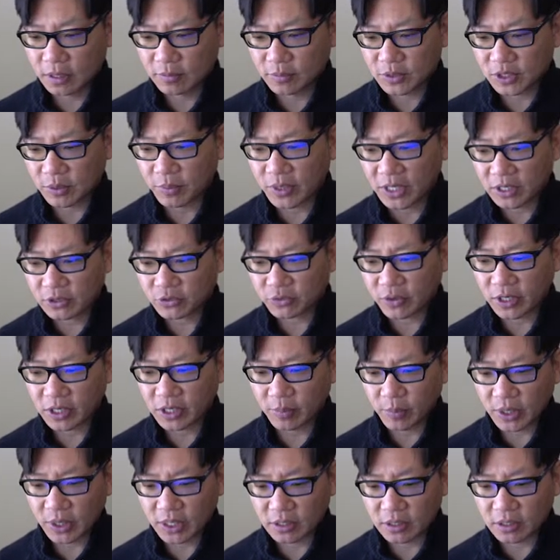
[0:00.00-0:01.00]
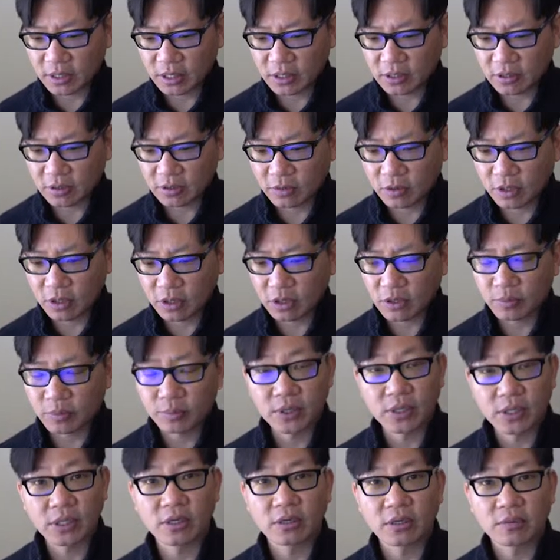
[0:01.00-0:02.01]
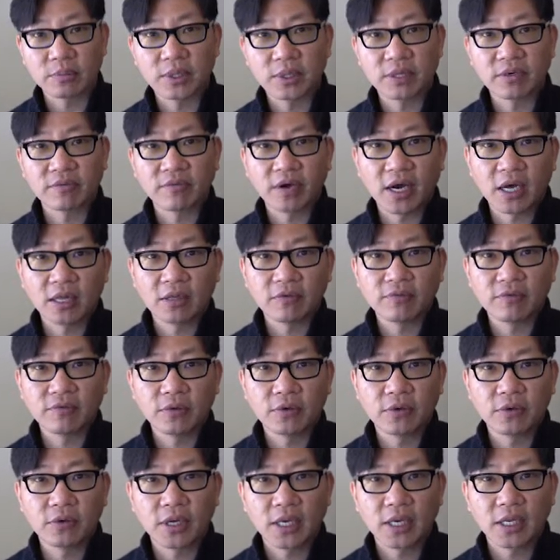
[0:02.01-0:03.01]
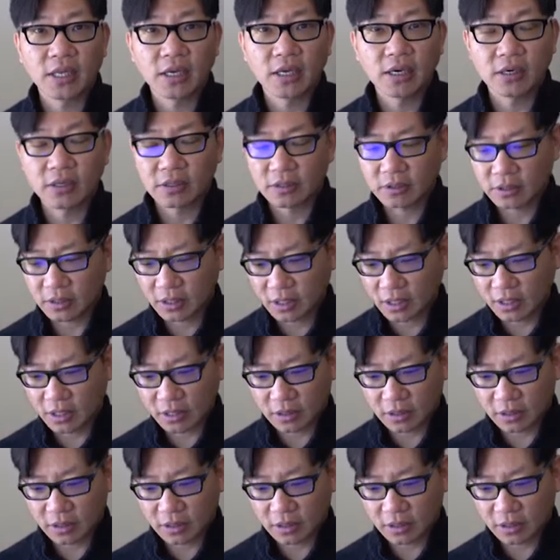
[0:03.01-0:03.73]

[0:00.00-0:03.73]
Someone else recommended that you go and put a little bit of olive oil on there.